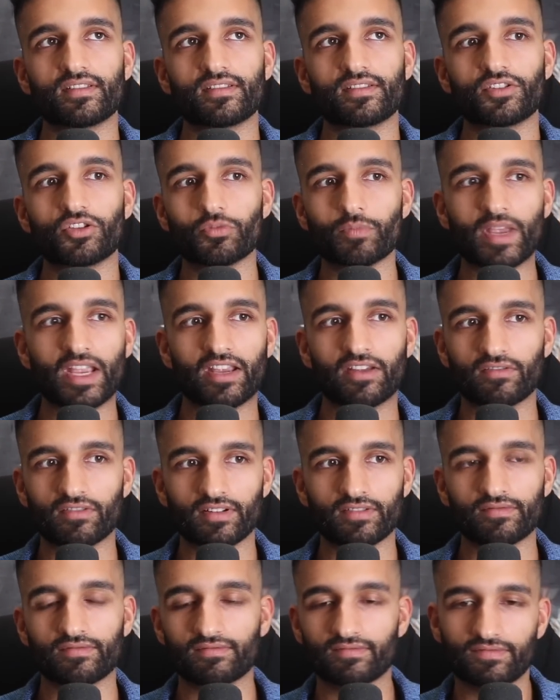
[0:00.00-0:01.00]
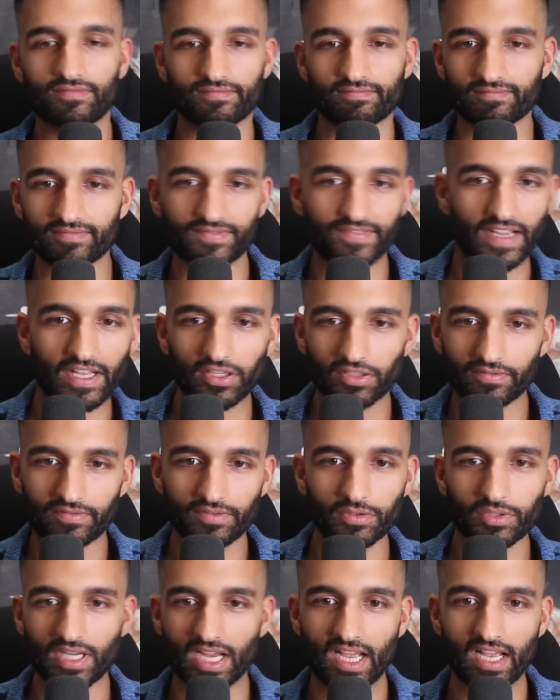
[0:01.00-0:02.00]
You may even fail a
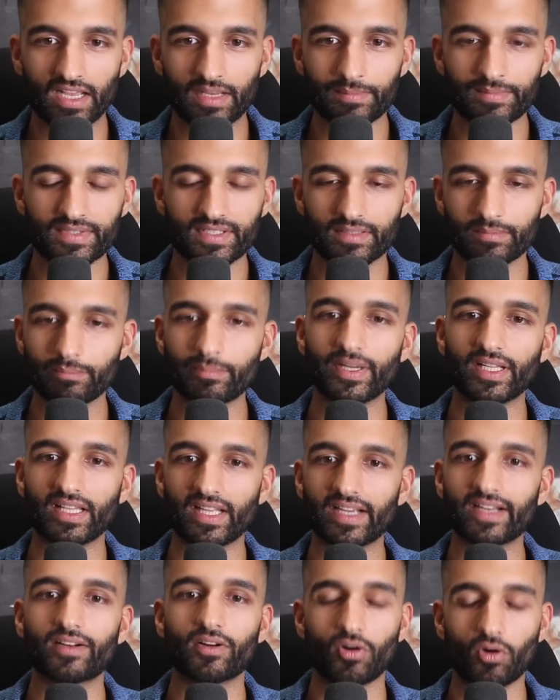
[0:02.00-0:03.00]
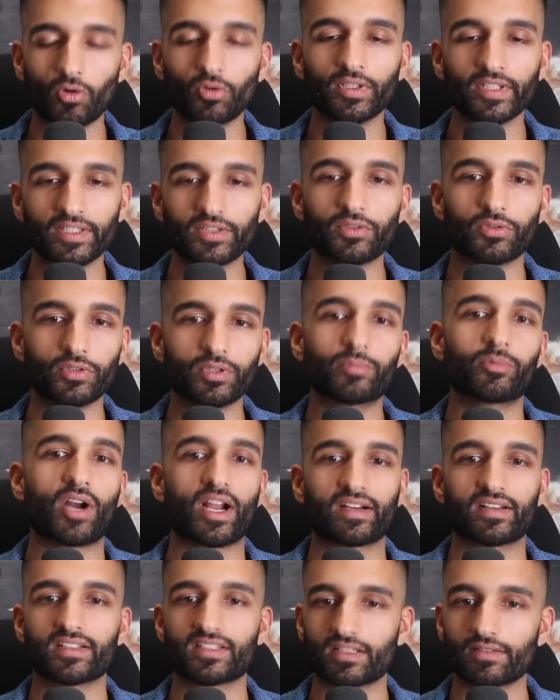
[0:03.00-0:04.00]
few times, but like only through the
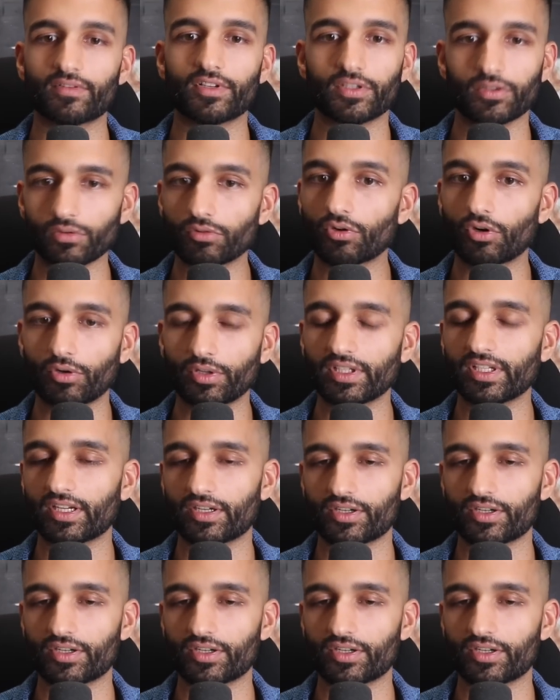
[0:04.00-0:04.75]
practice of it, you grow in the